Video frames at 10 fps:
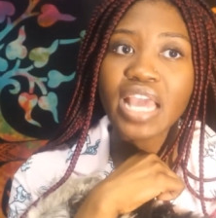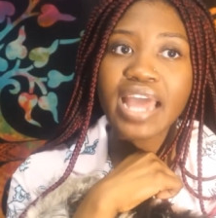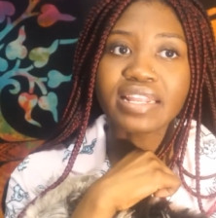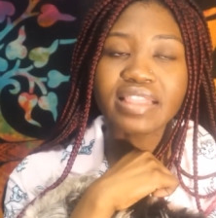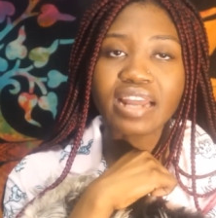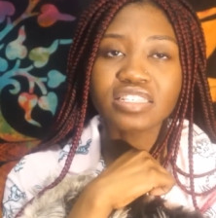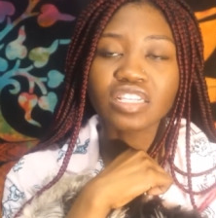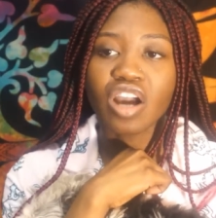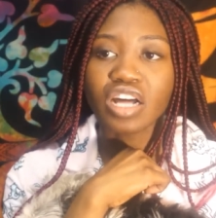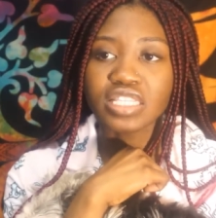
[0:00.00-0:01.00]
and that is the
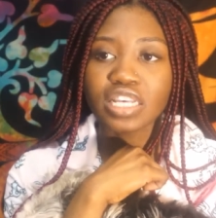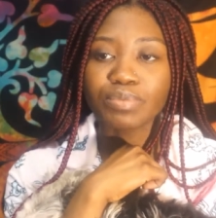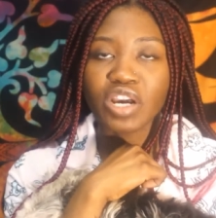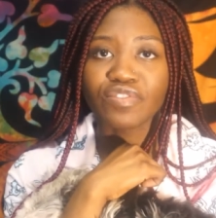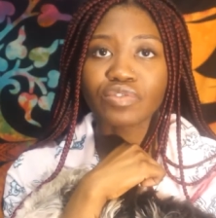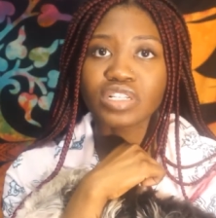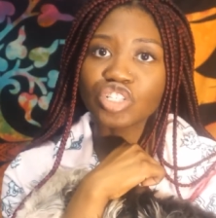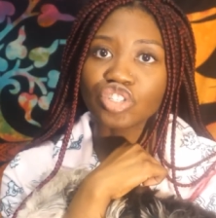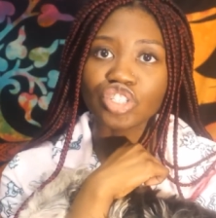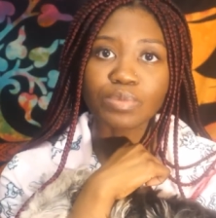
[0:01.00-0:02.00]
concept of a
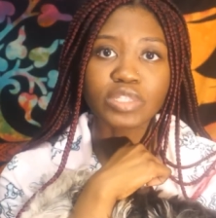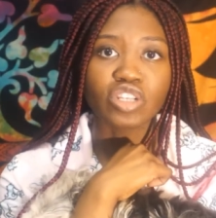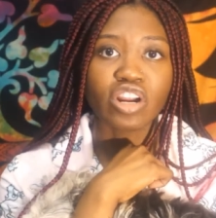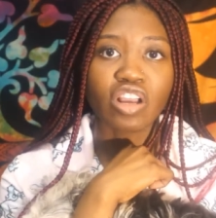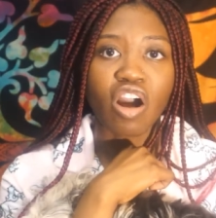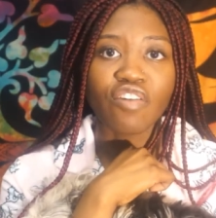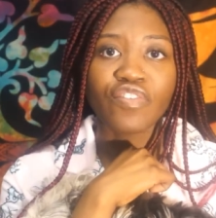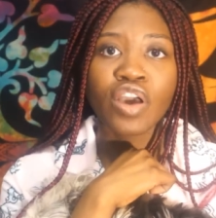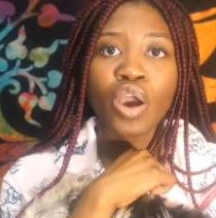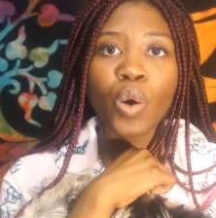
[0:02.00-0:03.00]
relationship starting
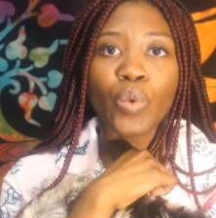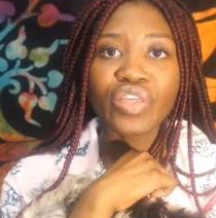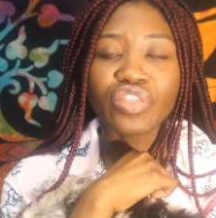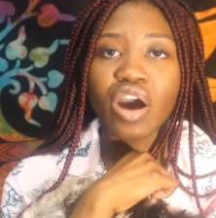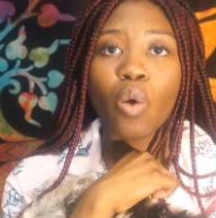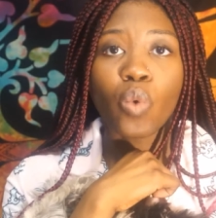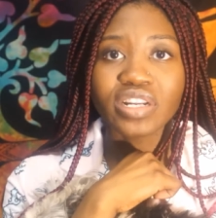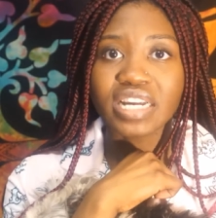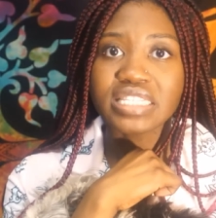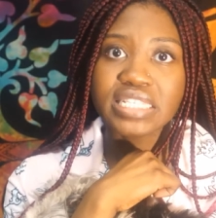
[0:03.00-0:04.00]
off with a
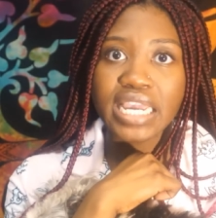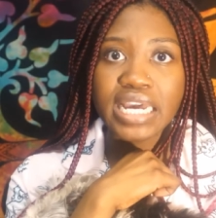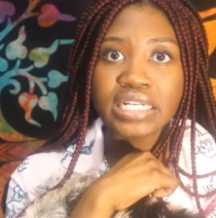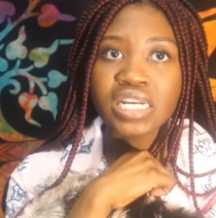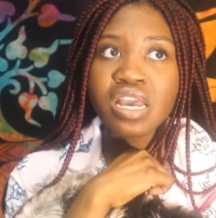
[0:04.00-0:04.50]
one-night stand.